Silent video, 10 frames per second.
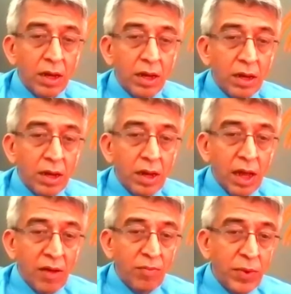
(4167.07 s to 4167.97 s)

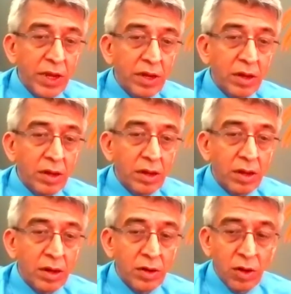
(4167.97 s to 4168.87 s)
uh, have been
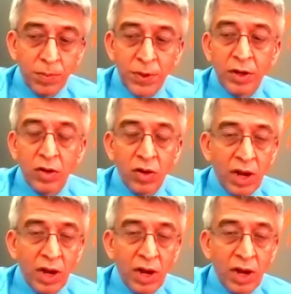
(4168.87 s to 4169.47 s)
uh, adopted